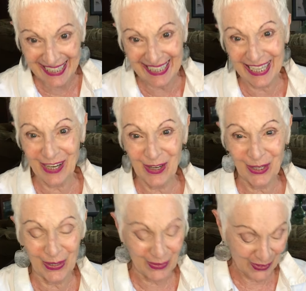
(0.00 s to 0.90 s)
I think I'm going
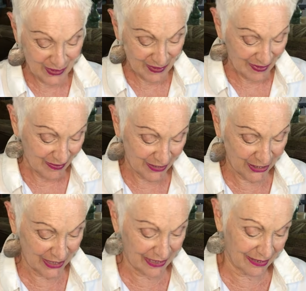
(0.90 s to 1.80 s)
to
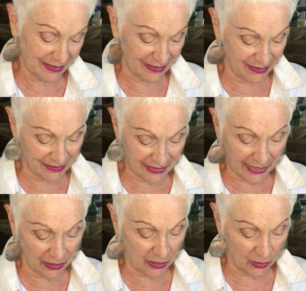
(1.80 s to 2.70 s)
just
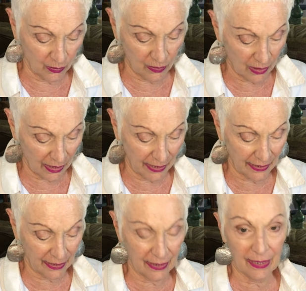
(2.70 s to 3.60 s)
let go. I
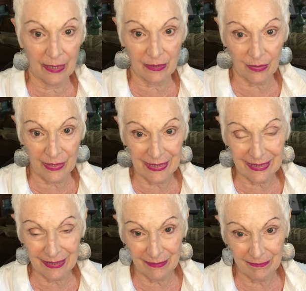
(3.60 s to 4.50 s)
can't handle
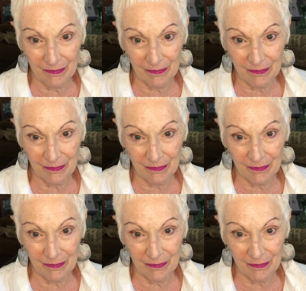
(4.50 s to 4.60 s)
this.